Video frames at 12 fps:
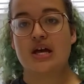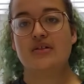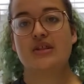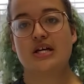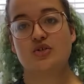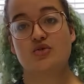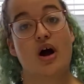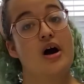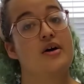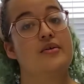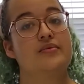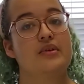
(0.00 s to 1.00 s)
they
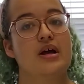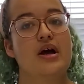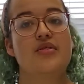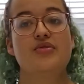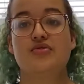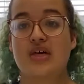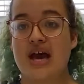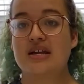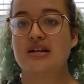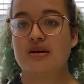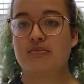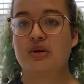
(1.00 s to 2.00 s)
draw that
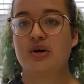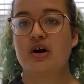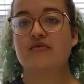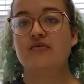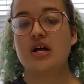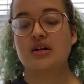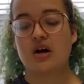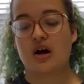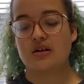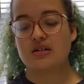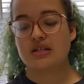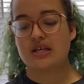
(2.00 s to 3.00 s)
number of flood
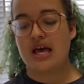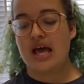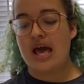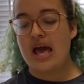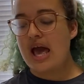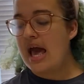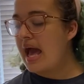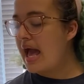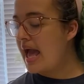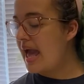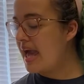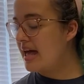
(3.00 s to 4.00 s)
cards.
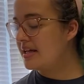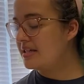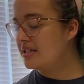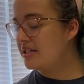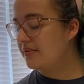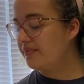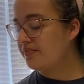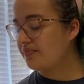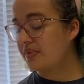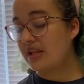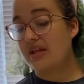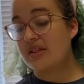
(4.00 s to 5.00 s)
And
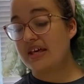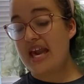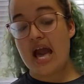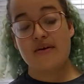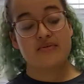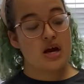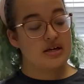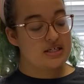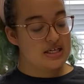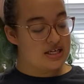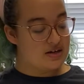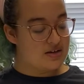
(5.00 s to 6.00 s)
the caveat
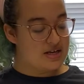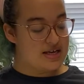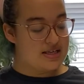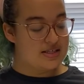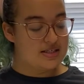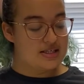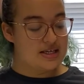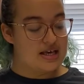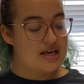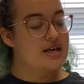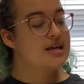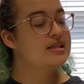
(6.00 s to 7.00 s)
here is
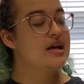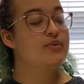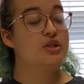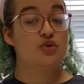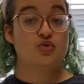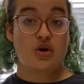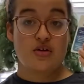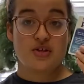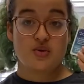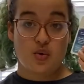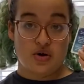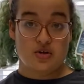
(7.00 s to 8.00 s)
that when you draw
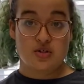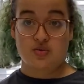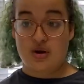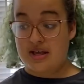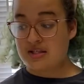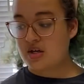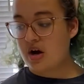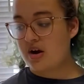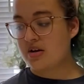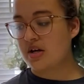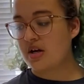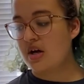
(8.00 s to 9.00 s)
this Water's Rise
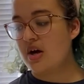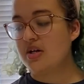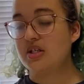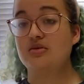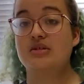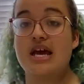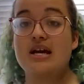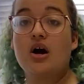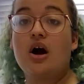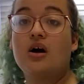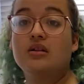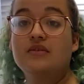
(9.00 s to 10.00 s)
card, you take
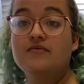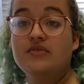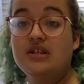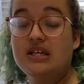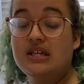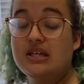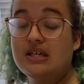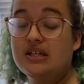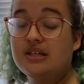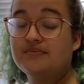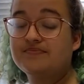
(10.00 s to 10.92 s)
all of the